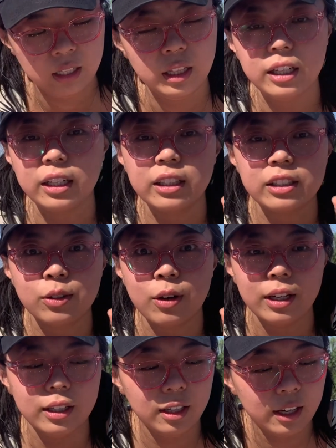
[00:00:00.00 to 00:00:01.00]
Look, there's
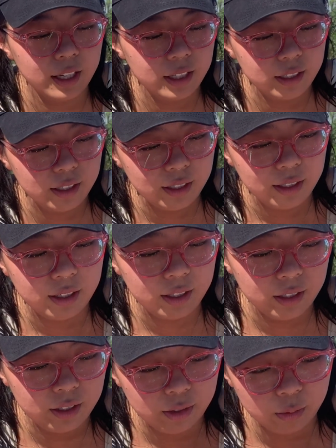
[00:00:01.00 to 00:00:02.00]
quite a lot.
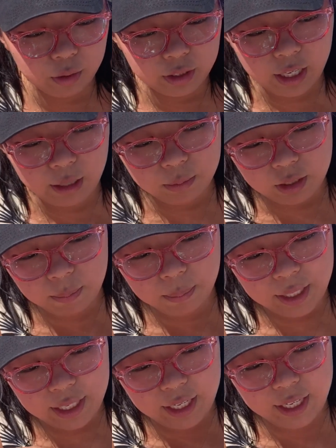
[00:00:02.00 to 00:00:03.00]
We'll keep
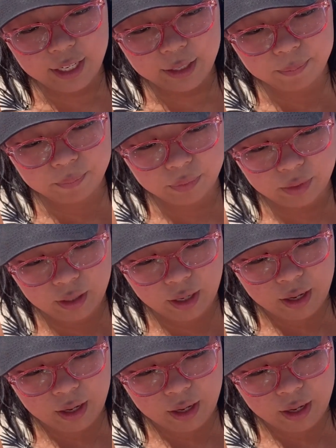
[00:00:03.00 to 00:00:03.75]
de-pitting.